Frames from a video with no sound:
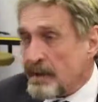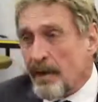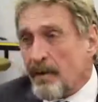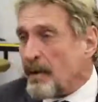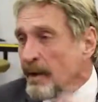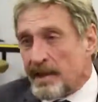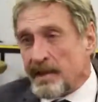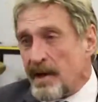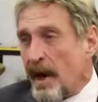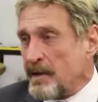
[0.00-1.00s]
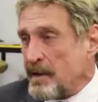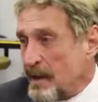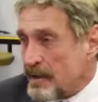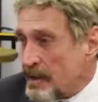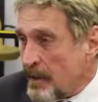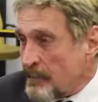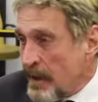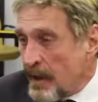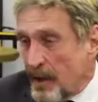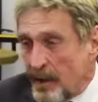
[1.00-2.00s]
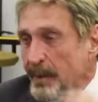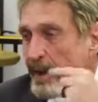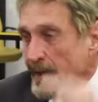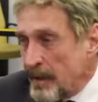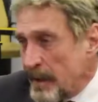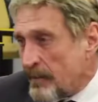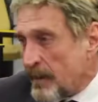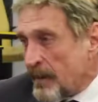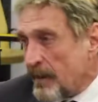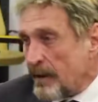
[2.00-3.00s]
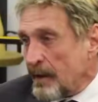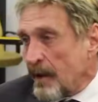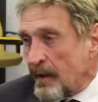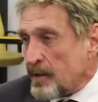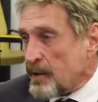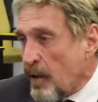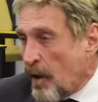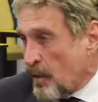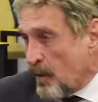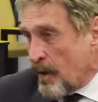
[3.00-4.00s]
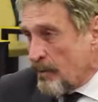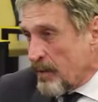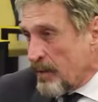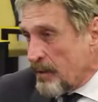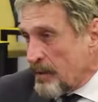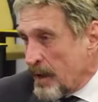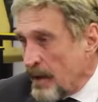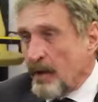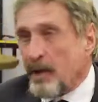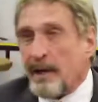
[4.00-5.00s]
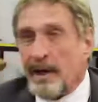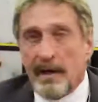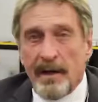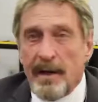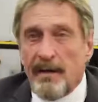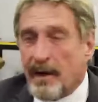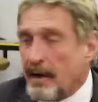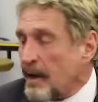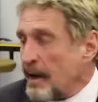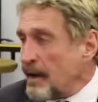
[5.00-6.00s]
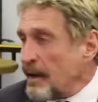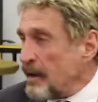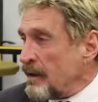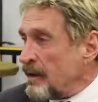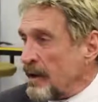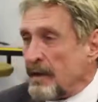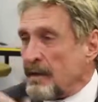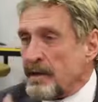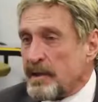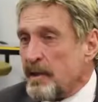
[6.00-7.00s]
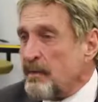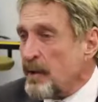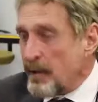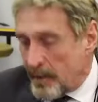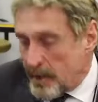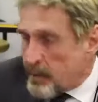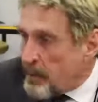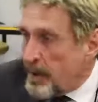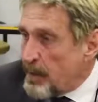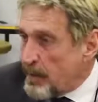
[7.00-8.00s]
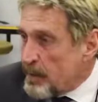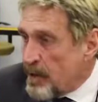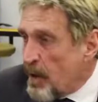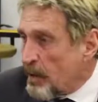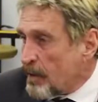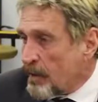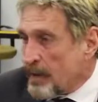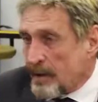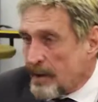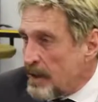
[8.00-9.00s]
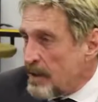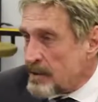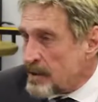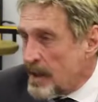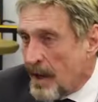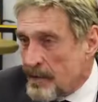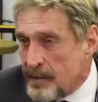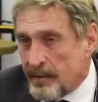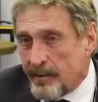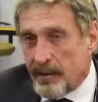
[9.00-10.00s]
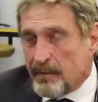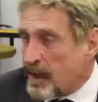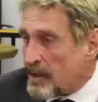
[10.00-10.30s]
No, that's nonsense. You're going to be living on the dark web. You're going to be living in these communities where people are talking about the ins and outs of